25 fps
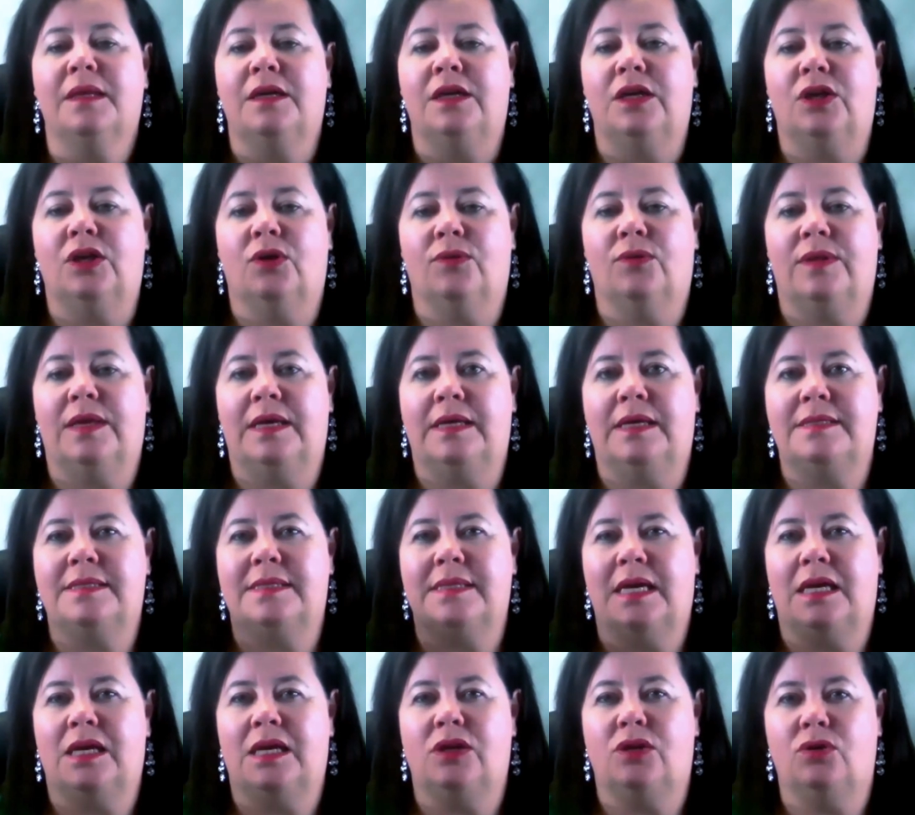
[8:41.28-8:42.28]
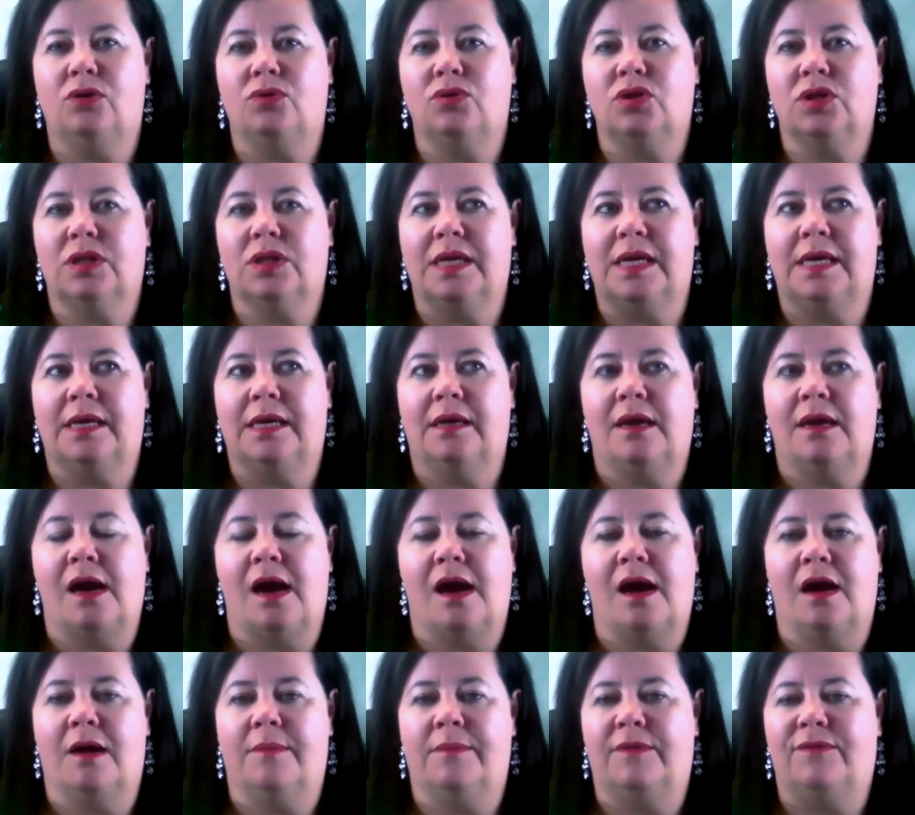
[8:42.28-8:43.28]
know, they say usually
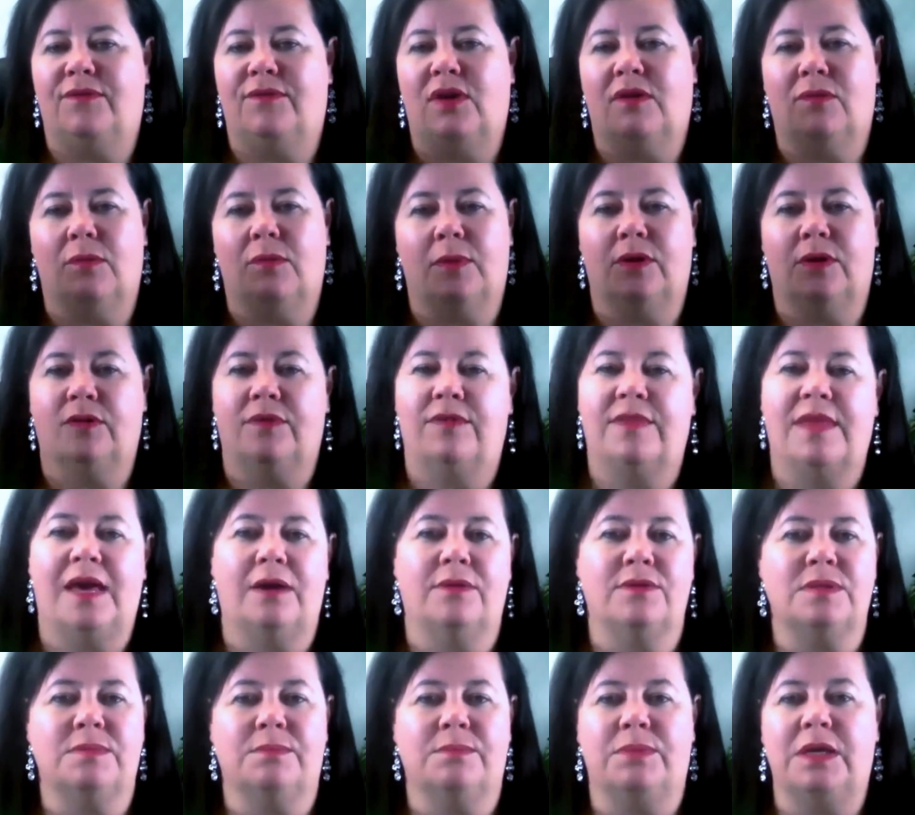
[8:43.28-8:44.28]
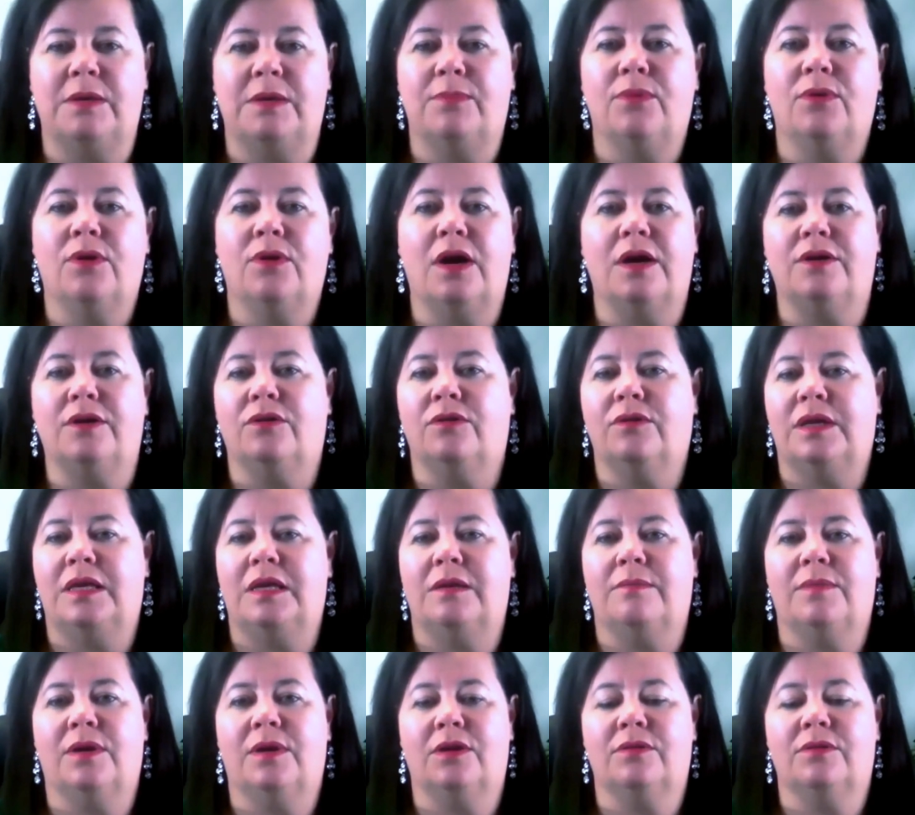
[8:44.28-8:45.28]
if you have about 1,000 people on your
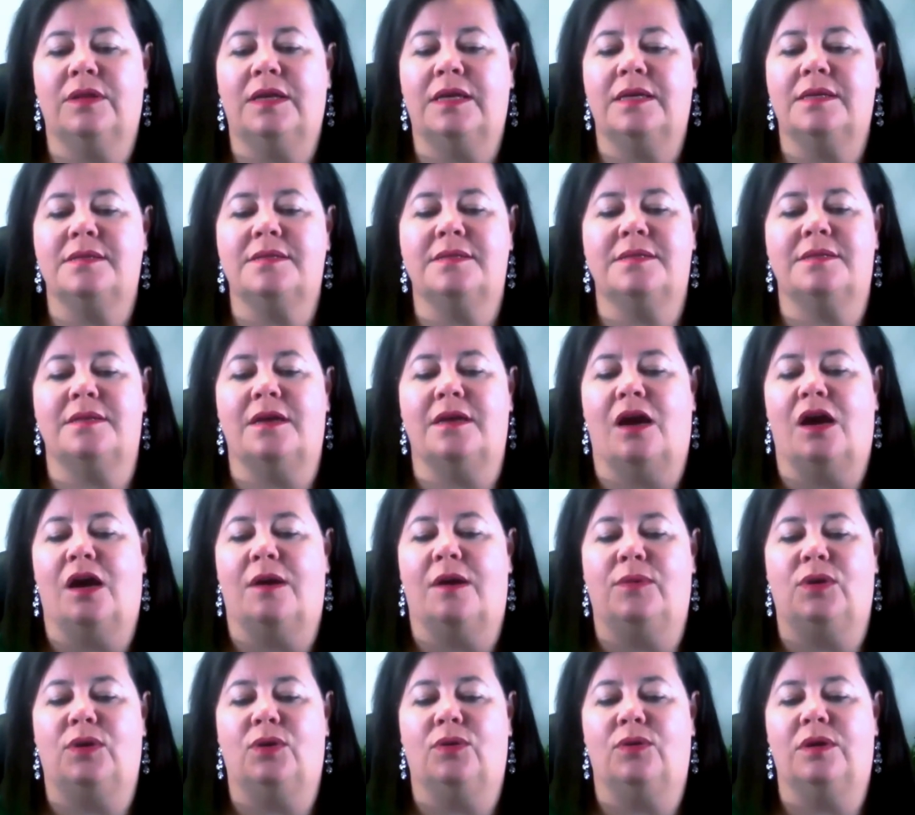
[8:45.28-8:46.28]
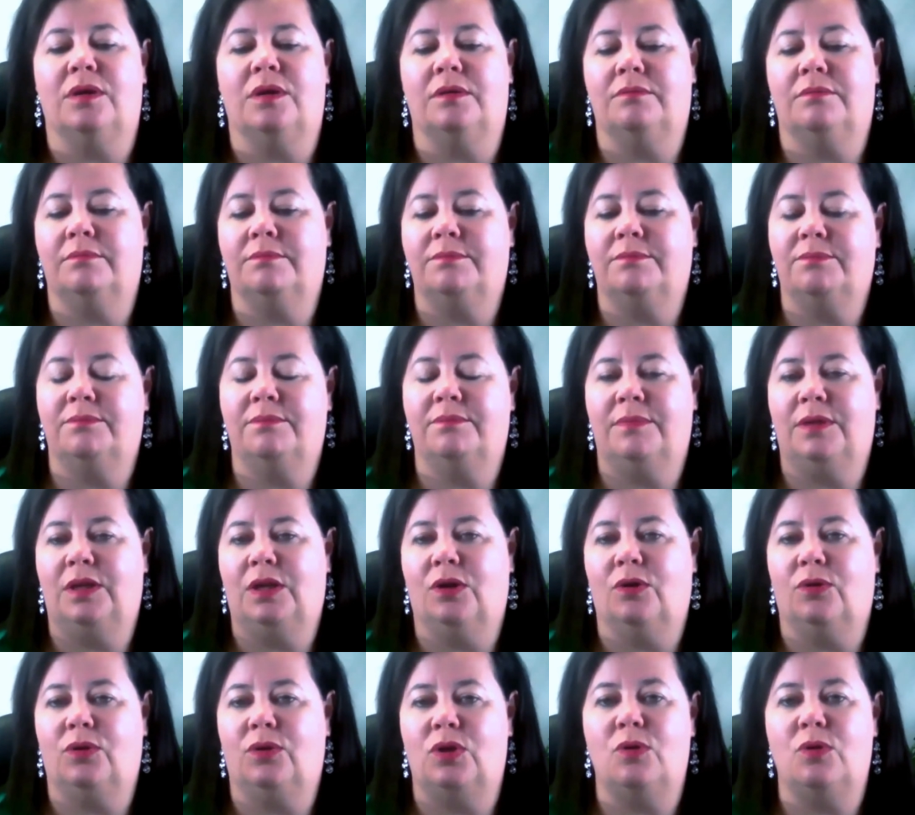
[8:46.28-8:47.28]
email list, you can, you
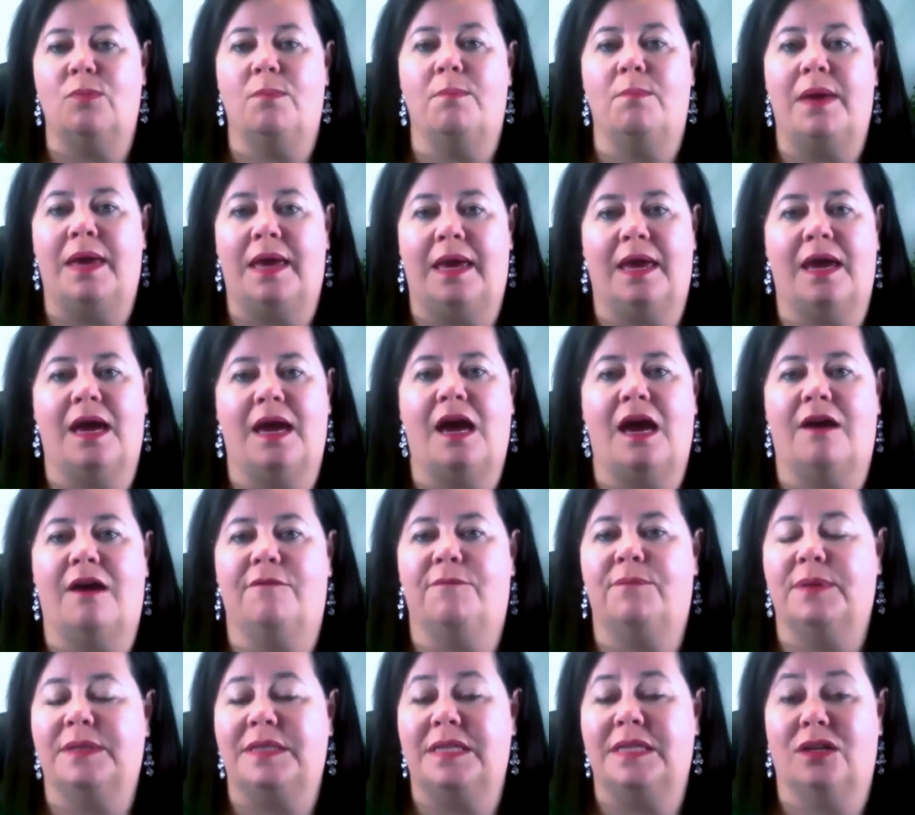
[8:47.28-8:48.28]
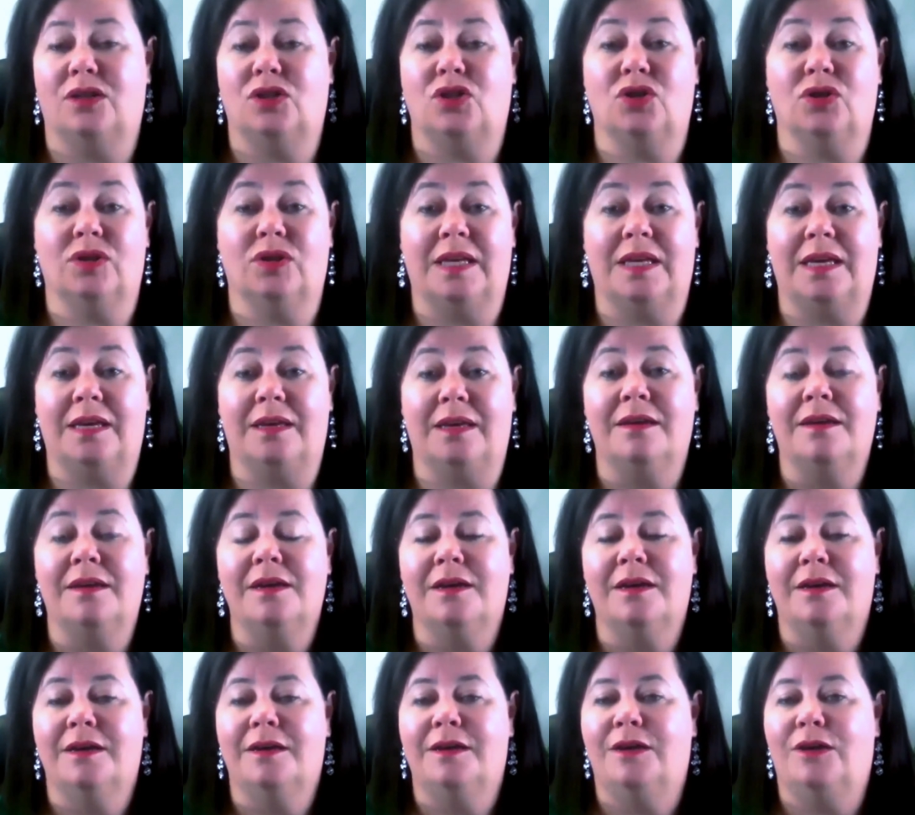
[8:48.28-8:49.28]
know, you may have potentially,
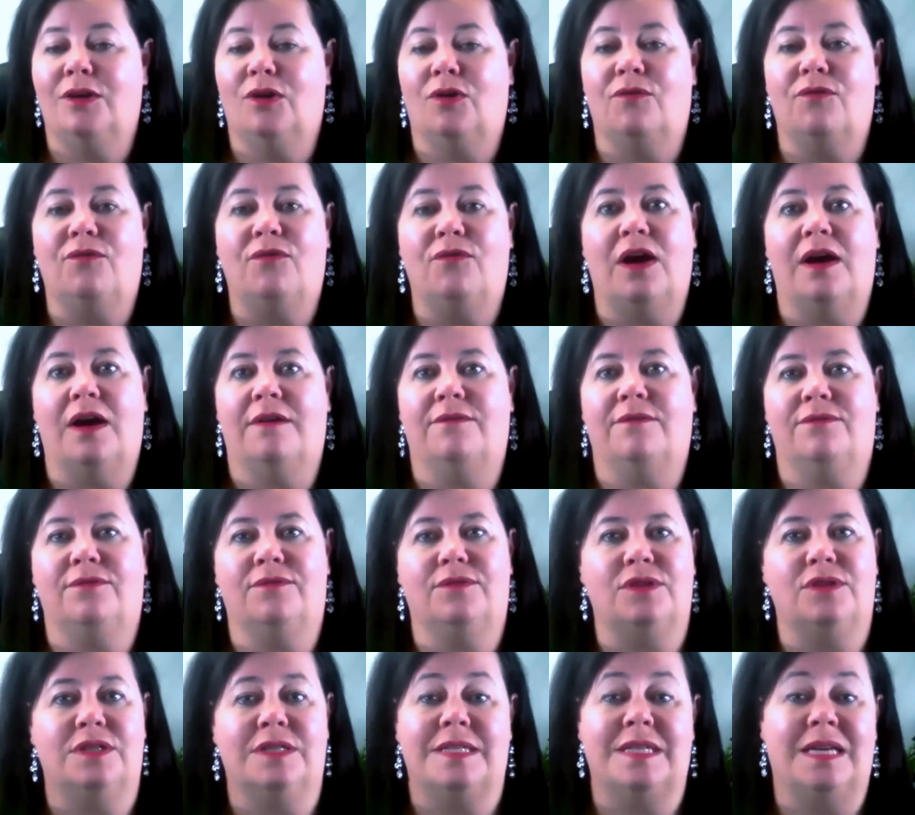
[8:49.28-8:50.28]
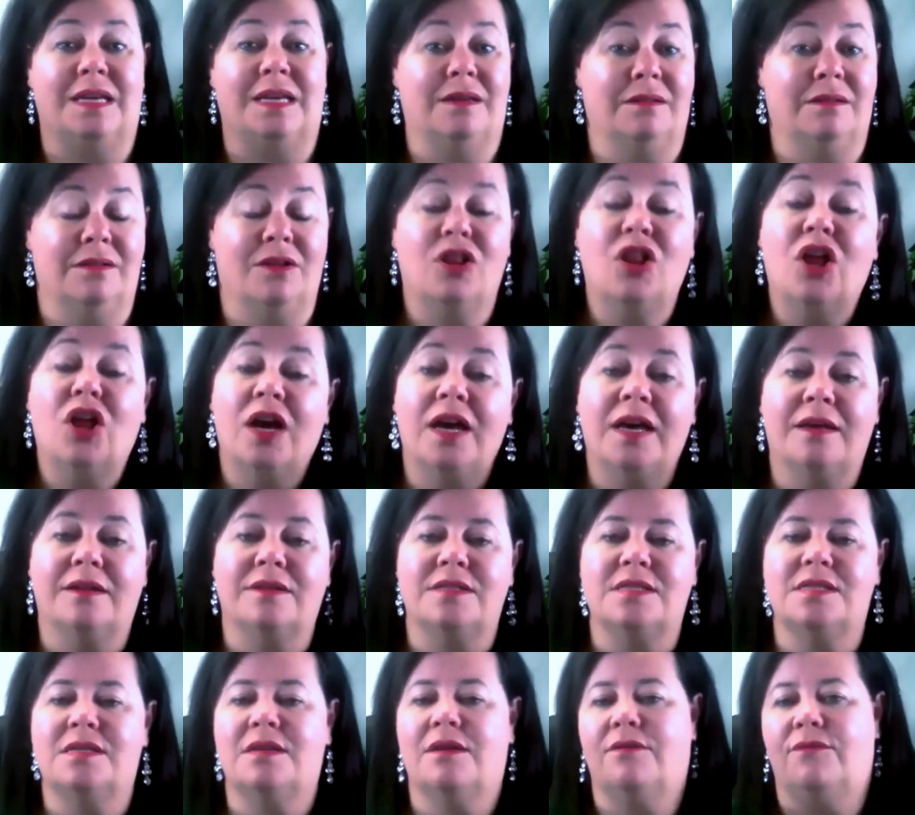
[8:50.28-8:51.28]
you know, 5 to 10
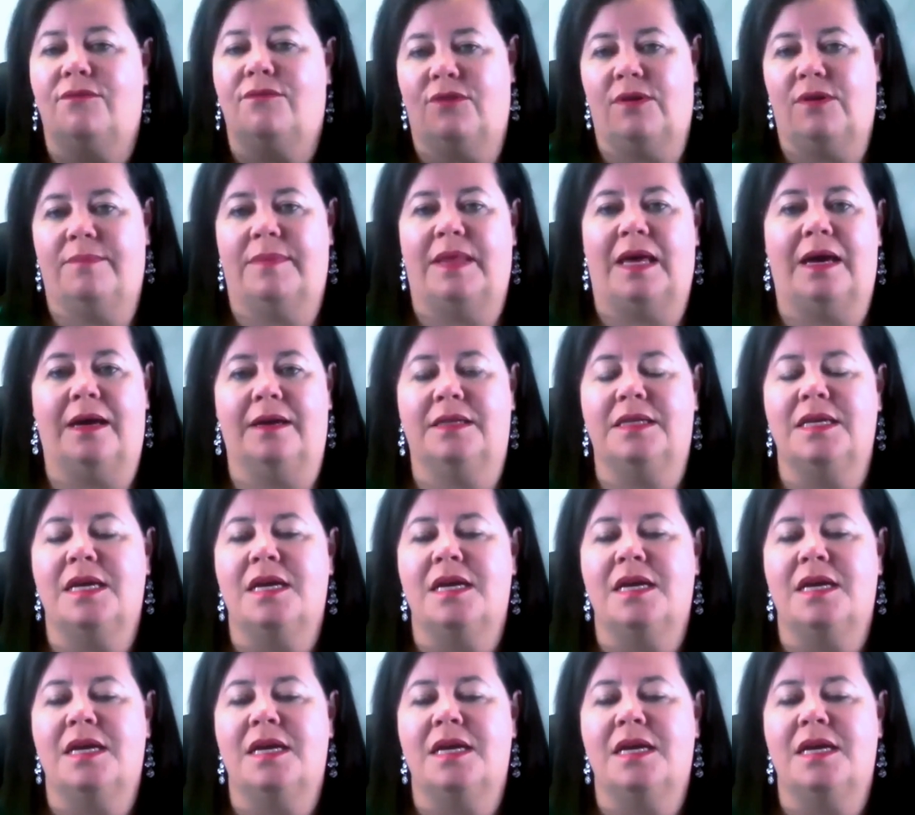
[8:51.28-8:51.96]
clients from that.